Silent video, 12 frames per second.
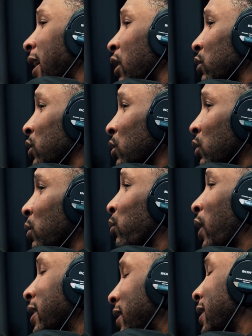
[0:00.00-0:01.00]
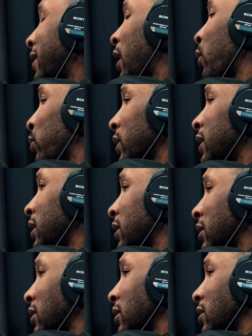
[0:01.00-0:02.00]
down dude break that down
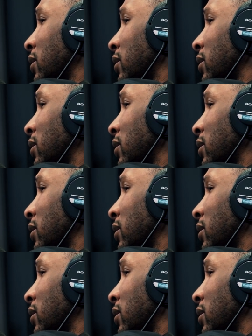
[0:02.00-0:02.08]
please